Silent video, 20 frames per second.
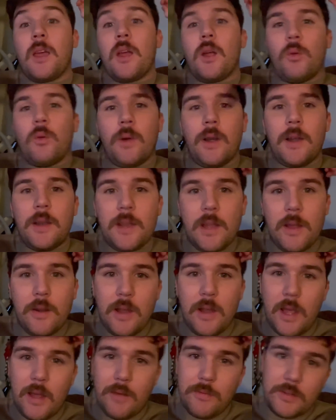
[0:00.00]
ran it down
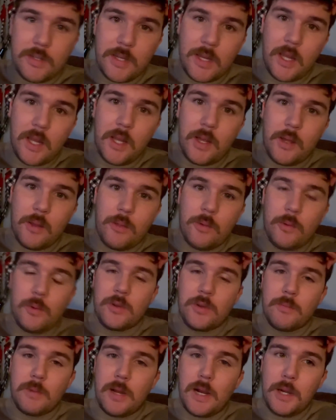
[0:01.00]
to half a tank, threw
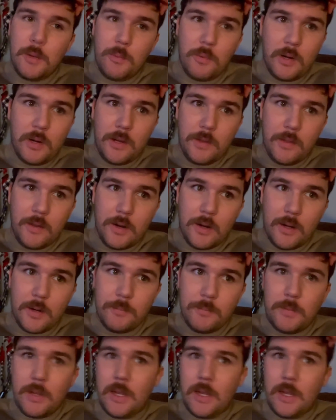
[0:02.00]
some 91 in there,